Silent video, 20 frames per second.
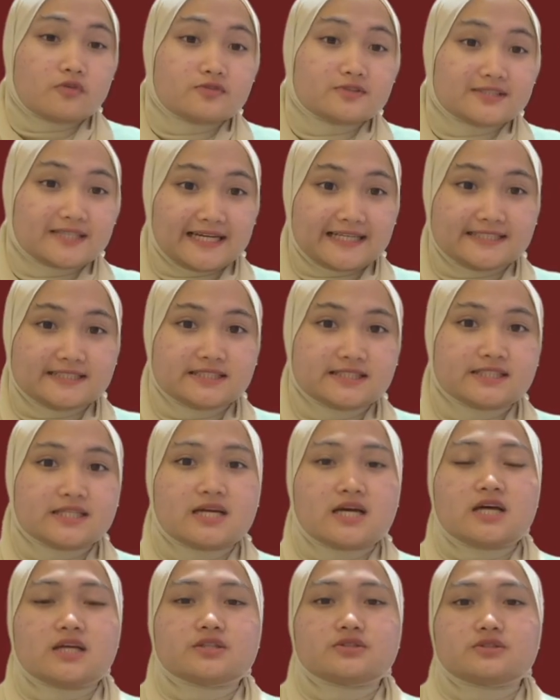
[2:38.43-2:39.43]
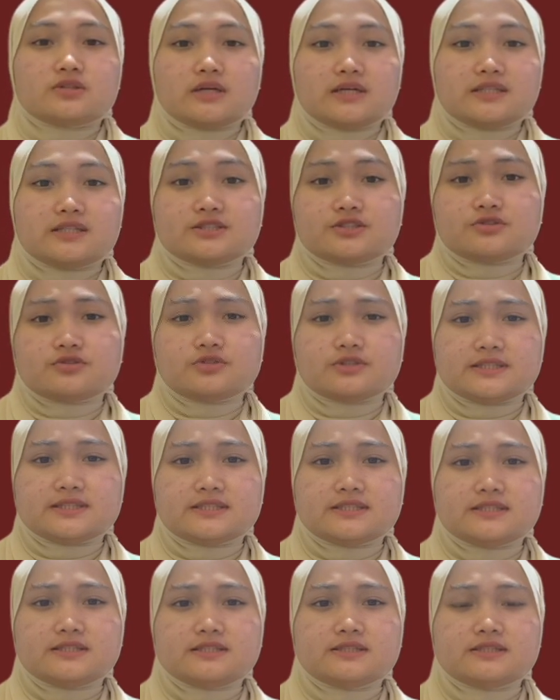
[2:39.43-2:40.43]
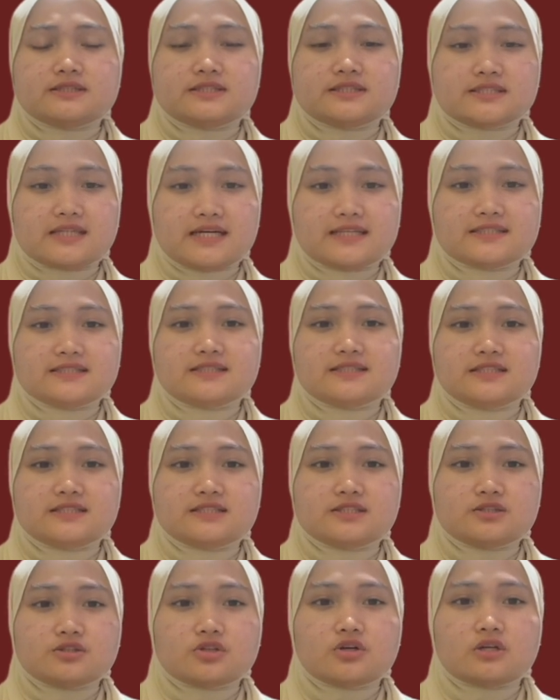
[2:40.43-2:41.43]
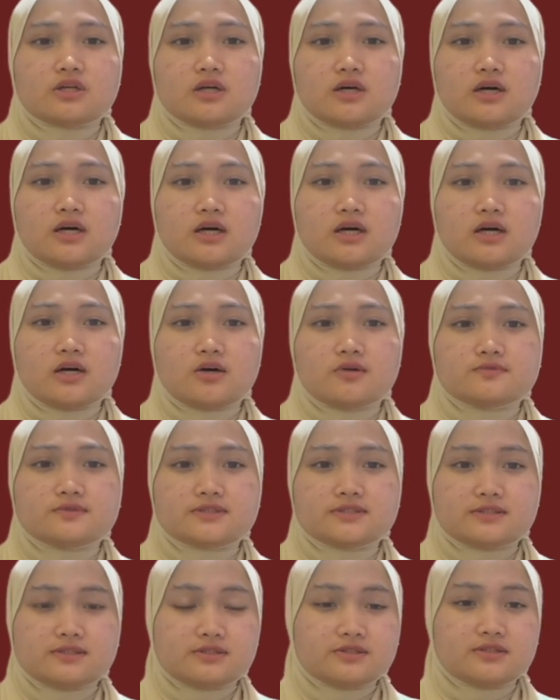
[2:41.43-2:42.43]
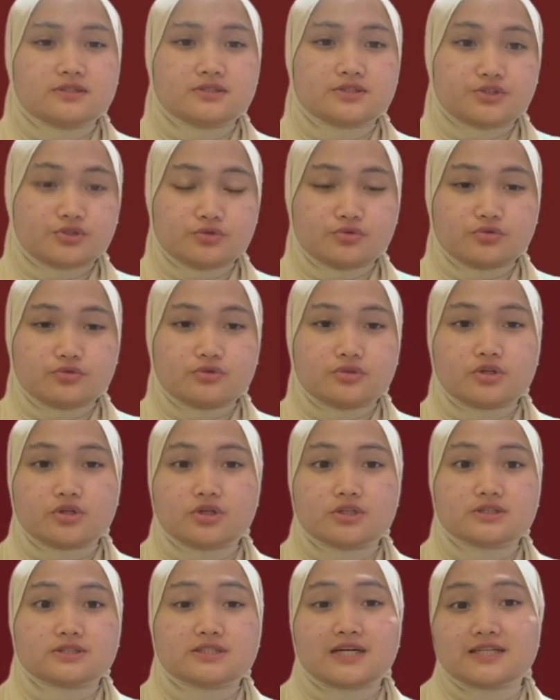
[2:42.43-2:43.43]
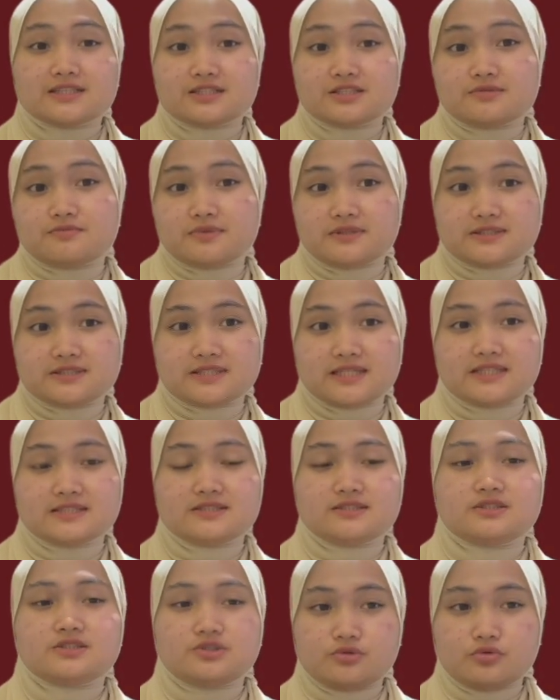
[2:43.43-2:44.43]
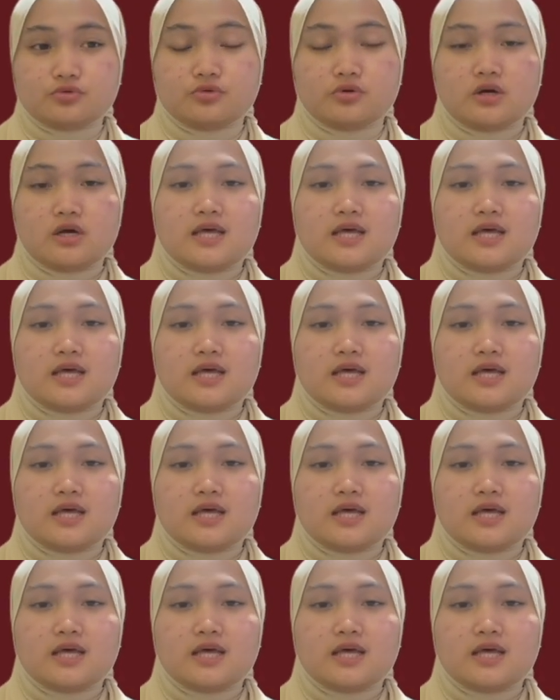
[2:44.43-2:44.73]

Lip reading: science. The truth in science is not absolute true, not 100% true.